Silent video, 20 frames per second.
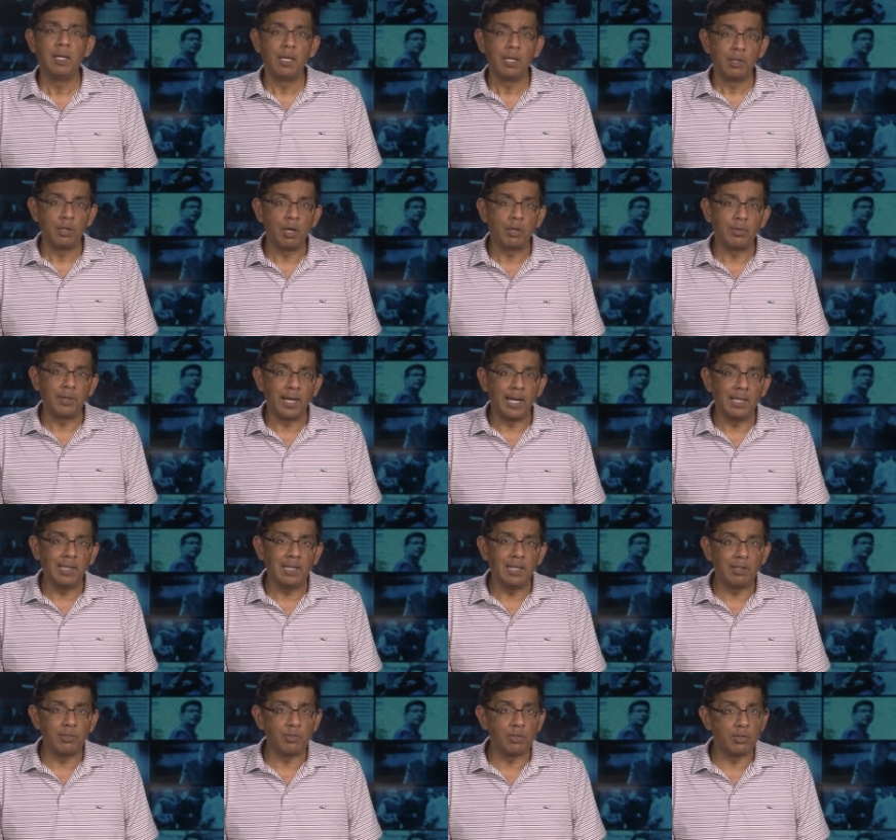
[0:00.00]
Dr.
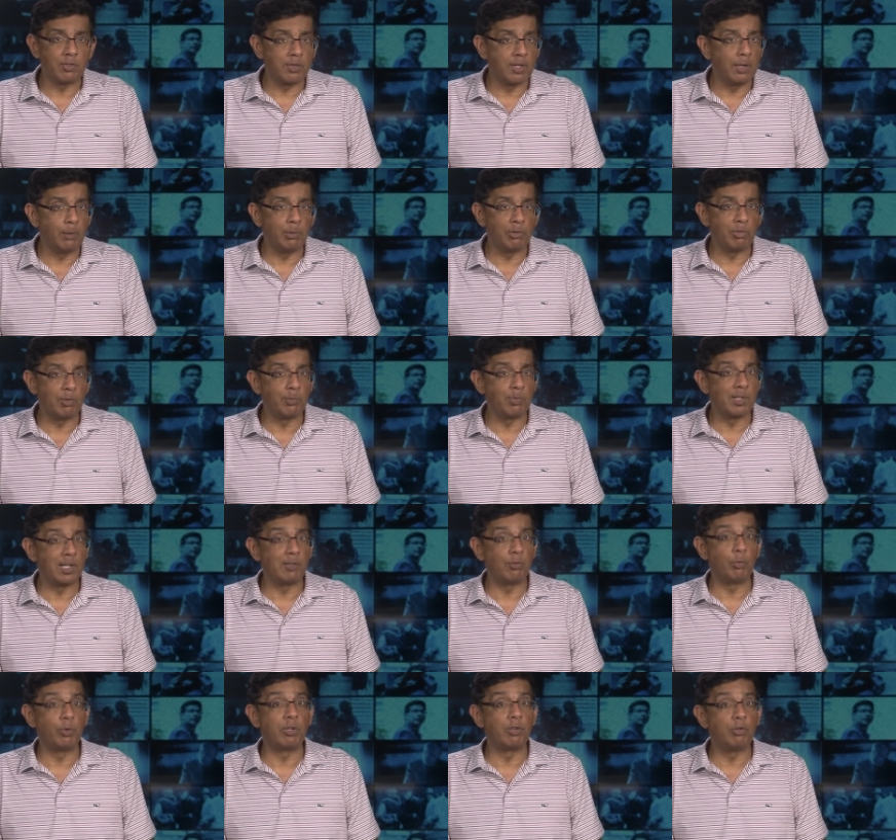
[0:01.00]
Elliott has distinguished
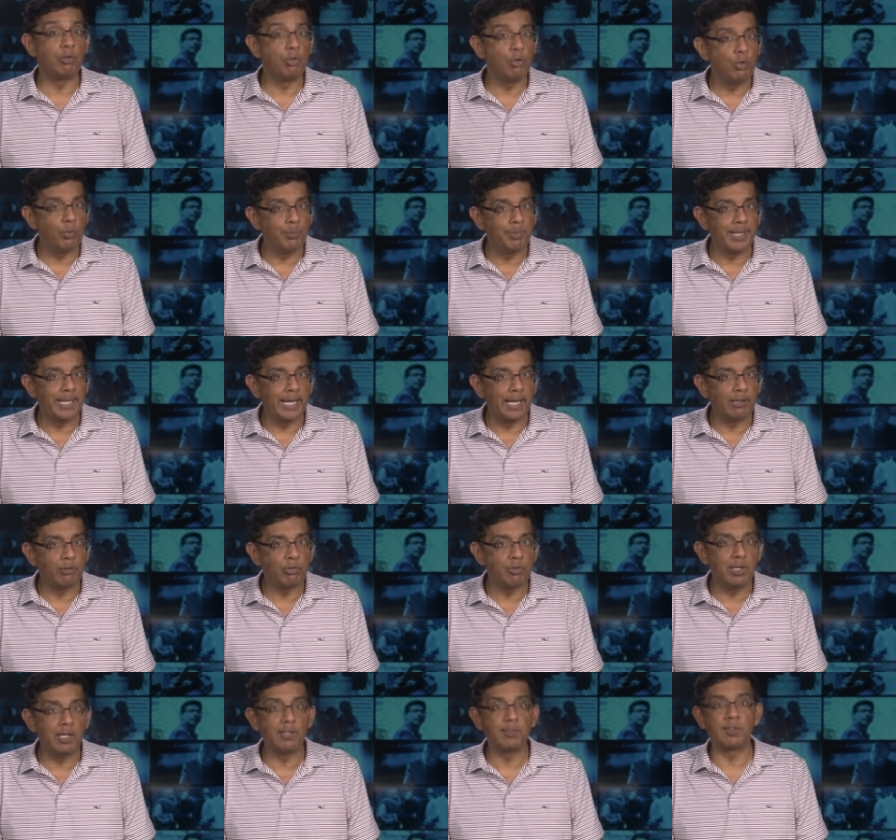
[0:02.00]
himself with two
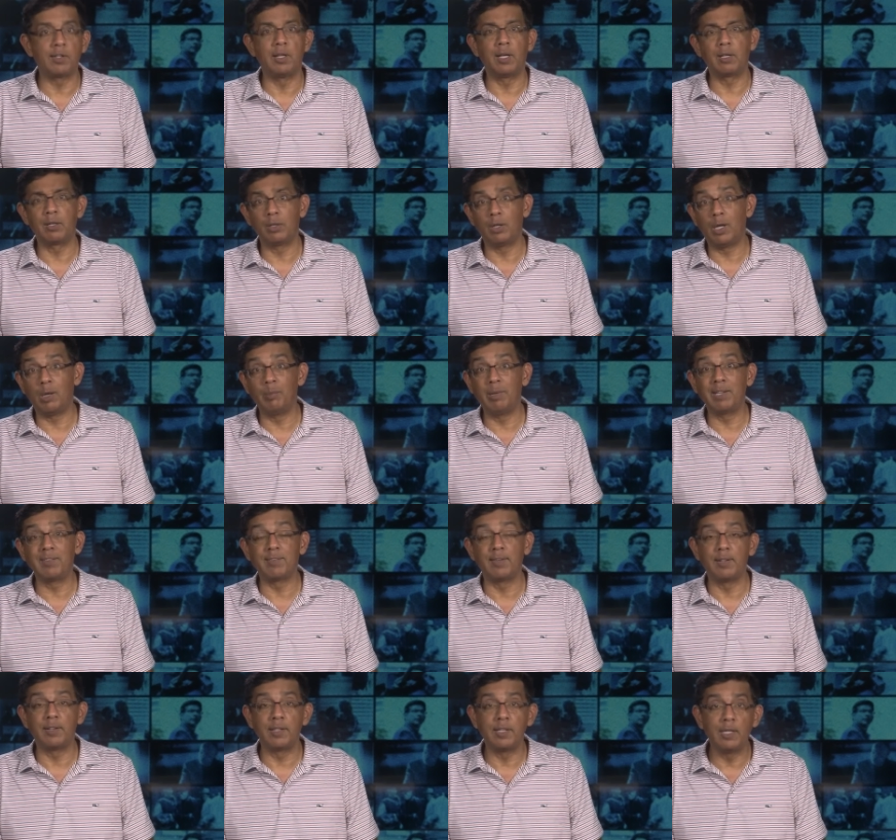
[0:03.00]
PhDs in economics
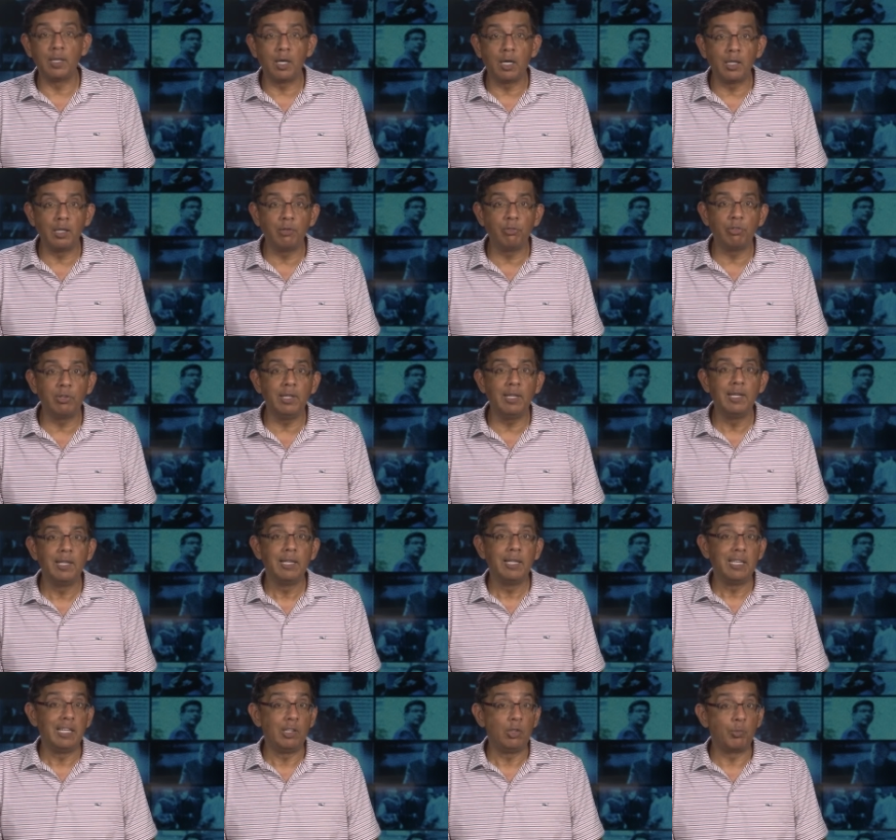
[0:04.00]
and theology.
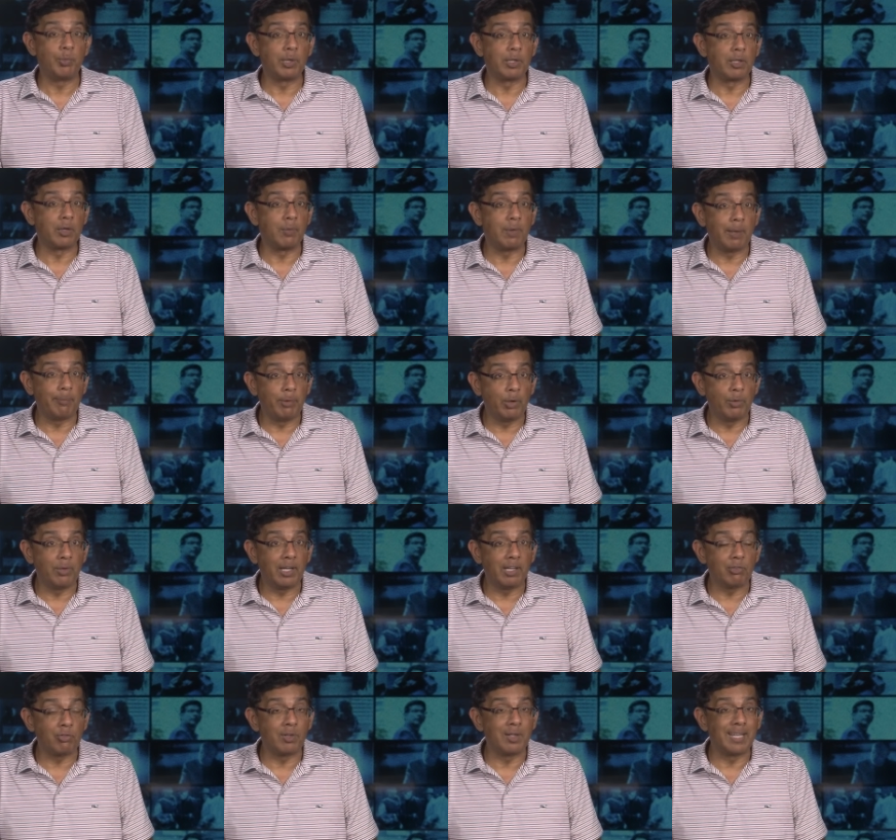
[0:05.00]
He's built a
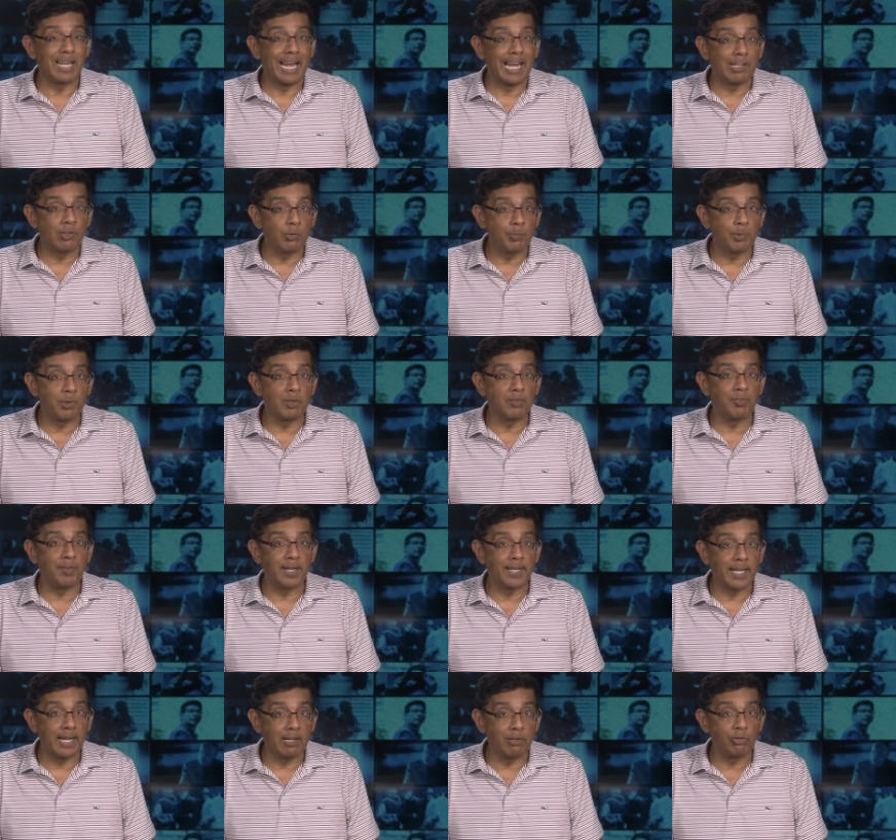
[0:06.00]
reputation in expert
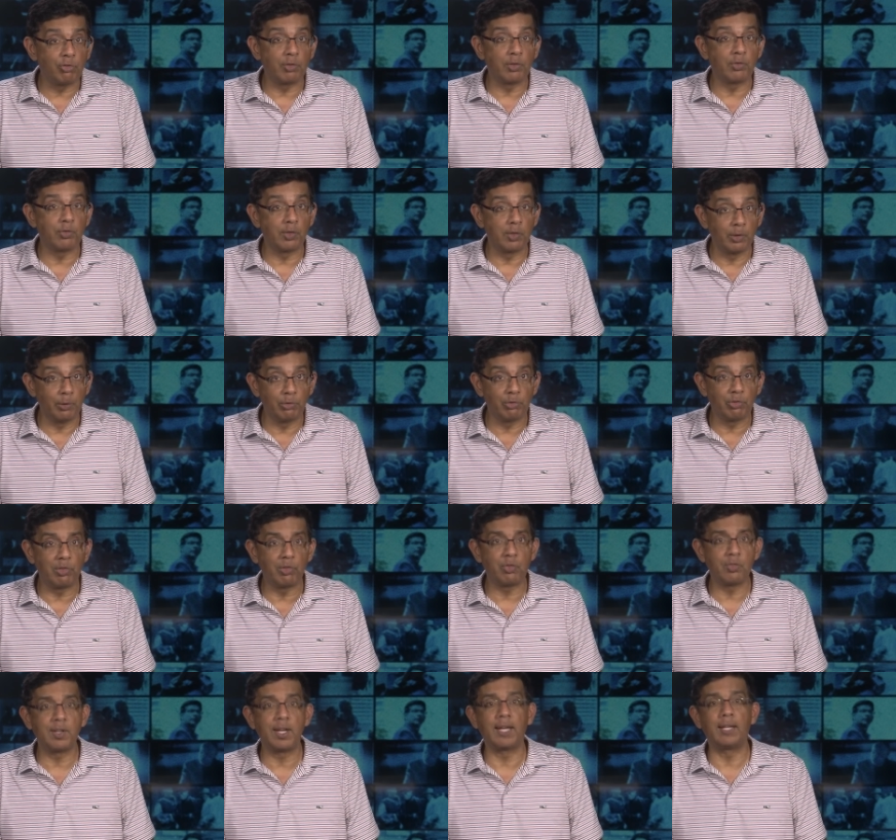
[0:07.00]
financial
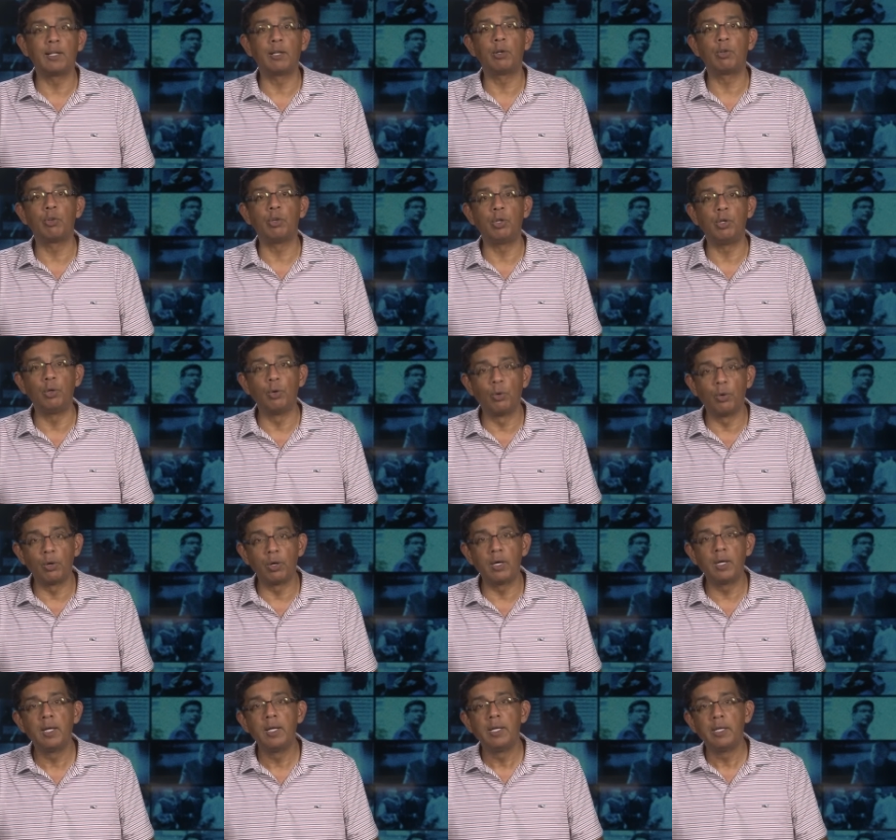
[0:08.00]
solutions tailored to
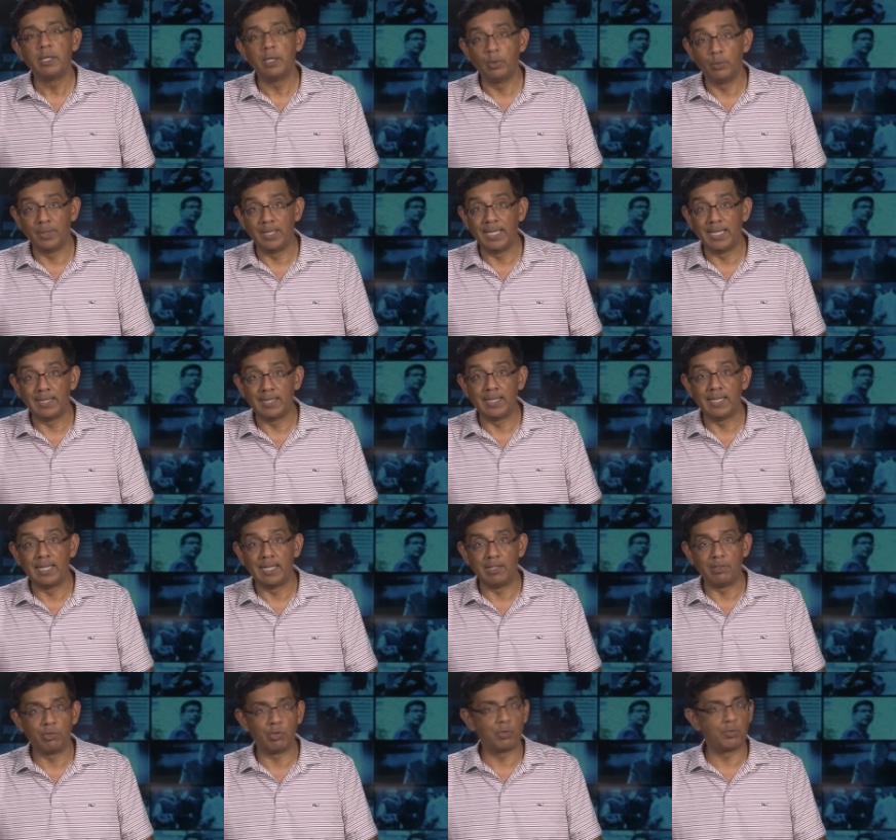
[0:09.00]
your unique
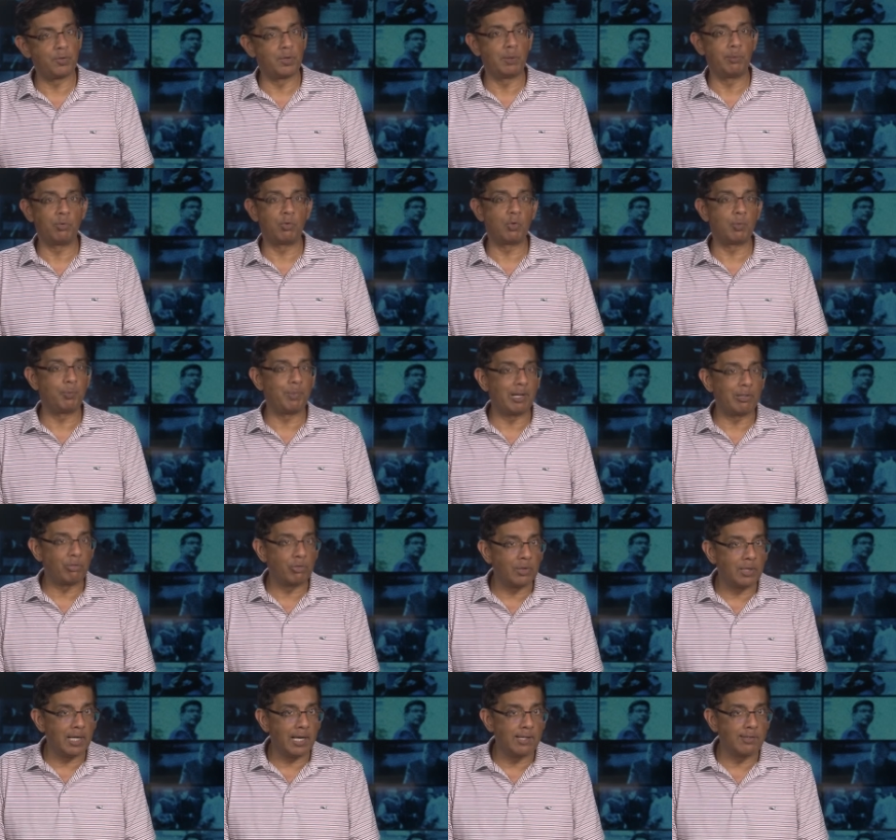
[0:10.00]
needs. His firm
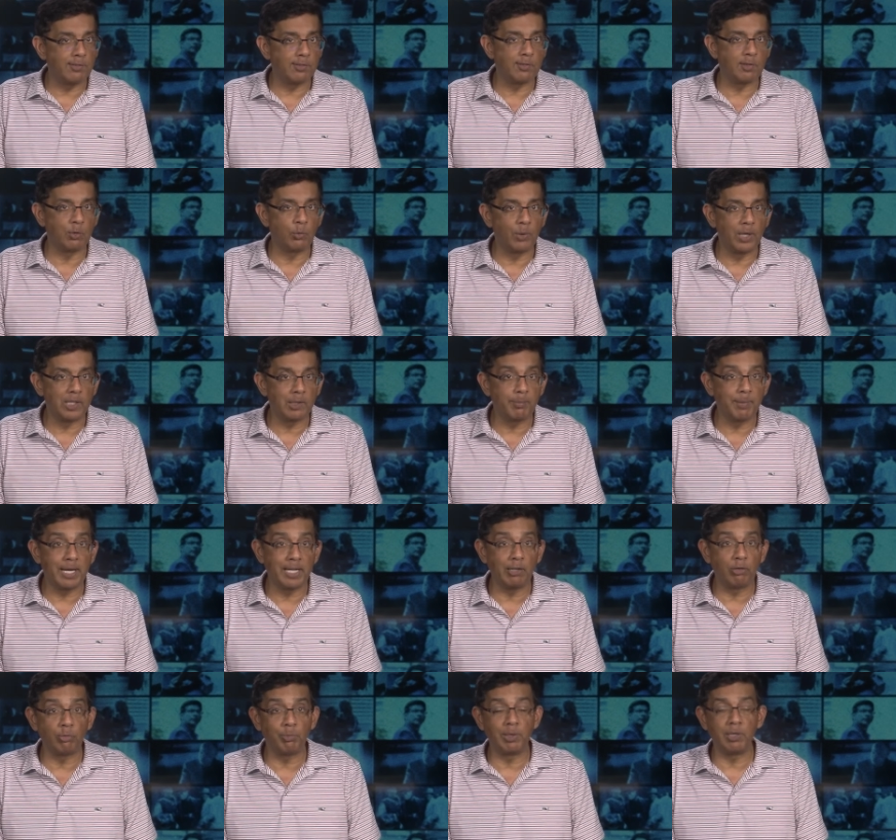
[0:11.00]
specializes in wealth
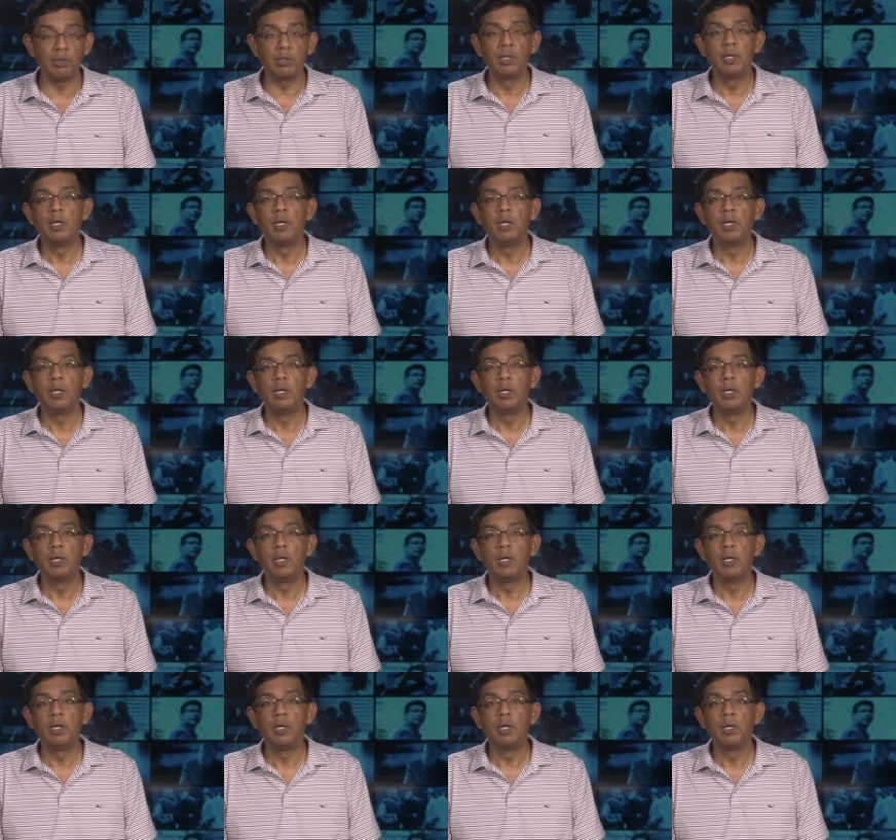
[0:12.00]
management,